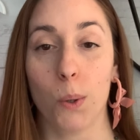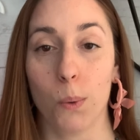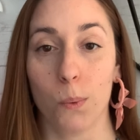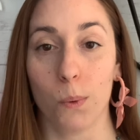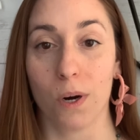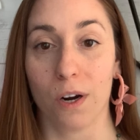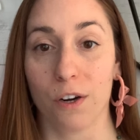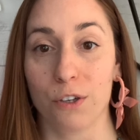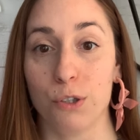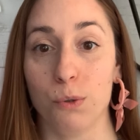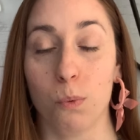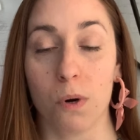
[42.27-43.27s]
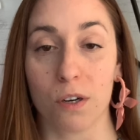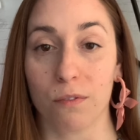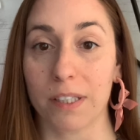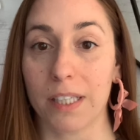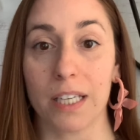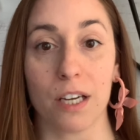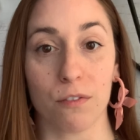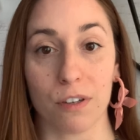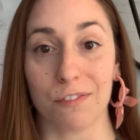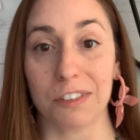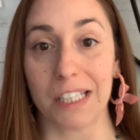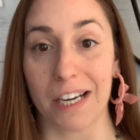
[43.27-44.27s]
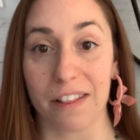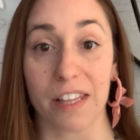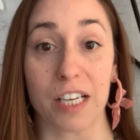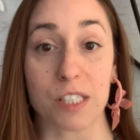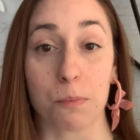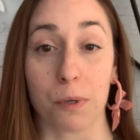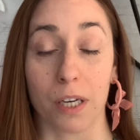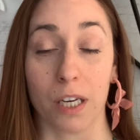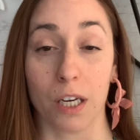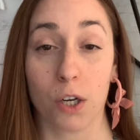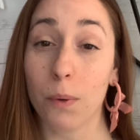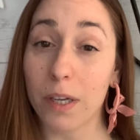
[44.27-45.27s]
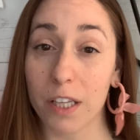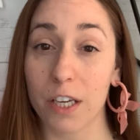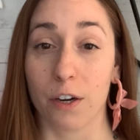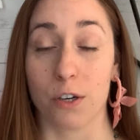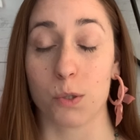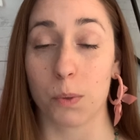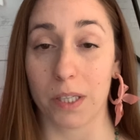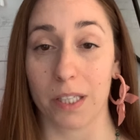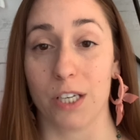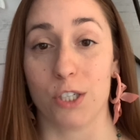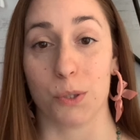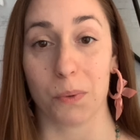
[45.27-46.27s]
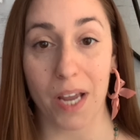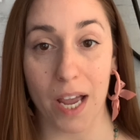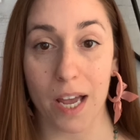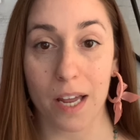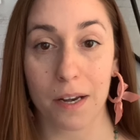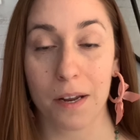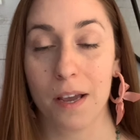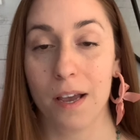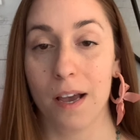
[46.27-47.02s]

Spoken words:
or you want to really get rid of a lot of things pretty quickly or as quickly as you can,